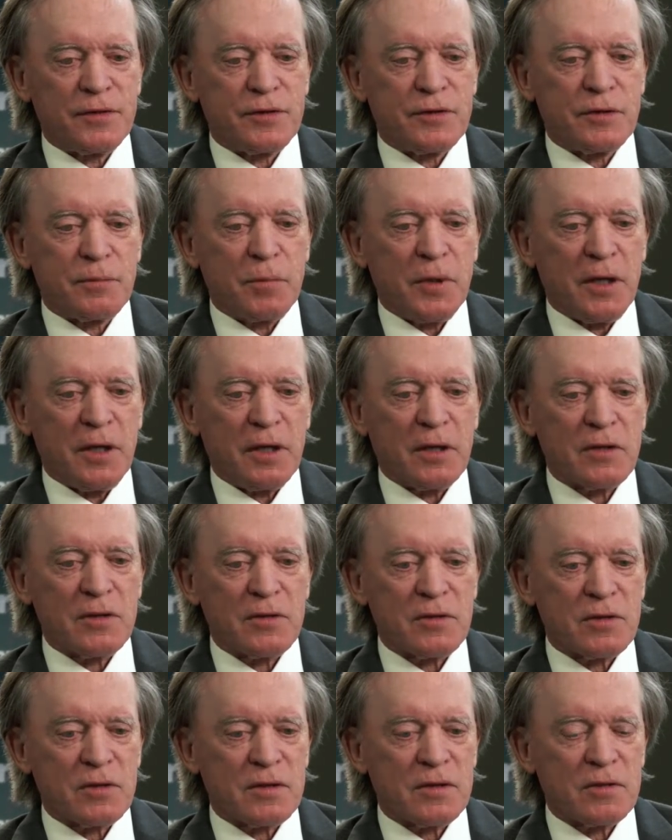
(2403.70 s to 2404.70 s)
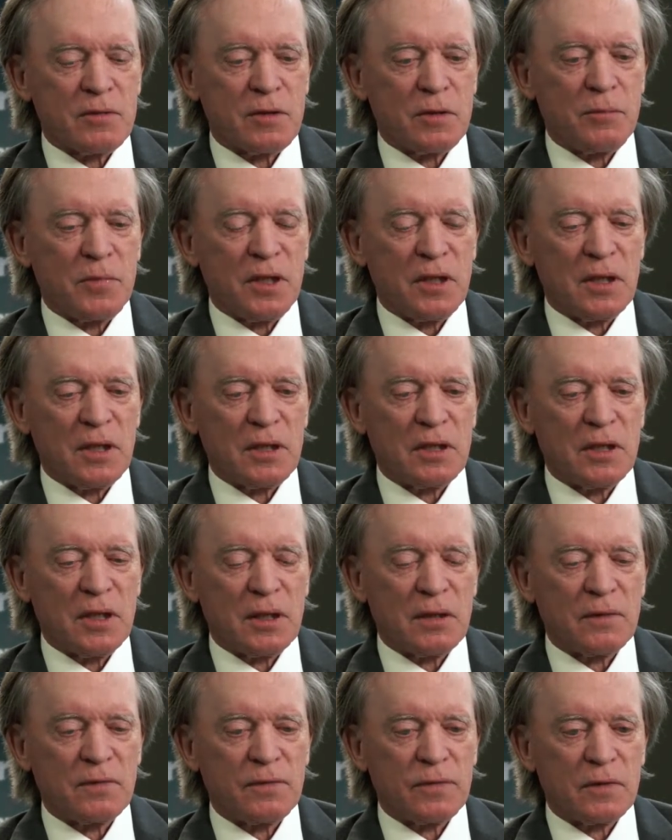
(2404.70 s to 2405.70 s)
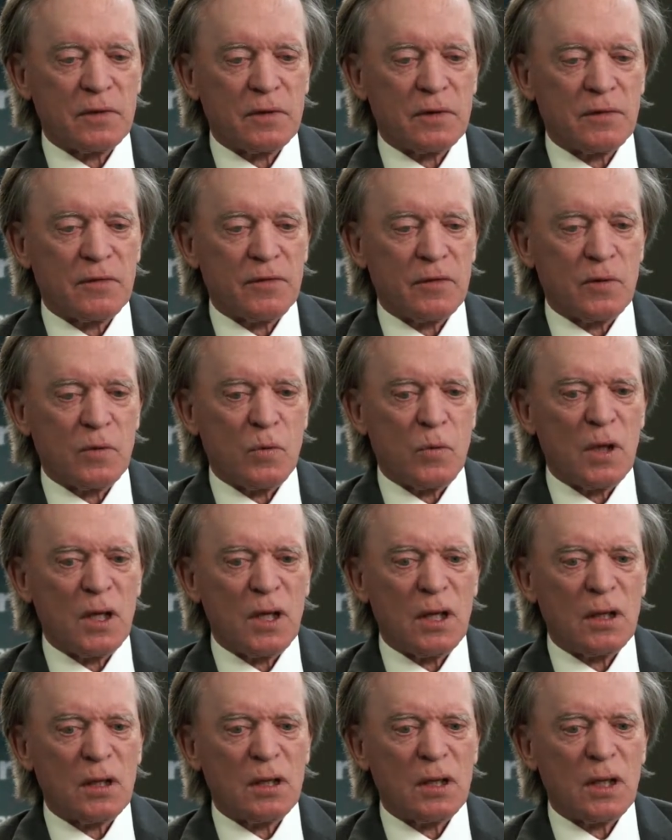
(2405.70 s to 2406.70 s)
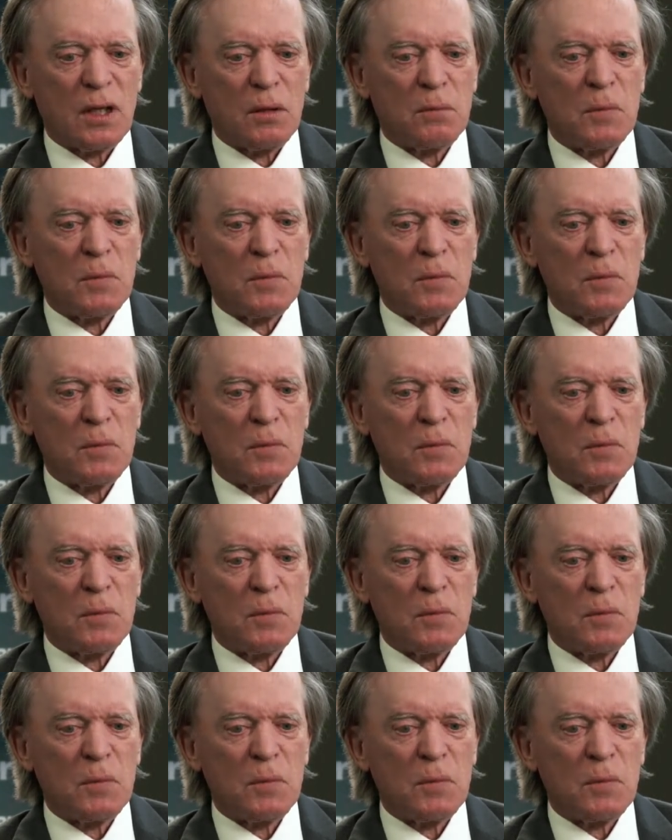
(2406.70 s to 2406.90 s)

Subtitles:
Japan has sort of been like that for a while.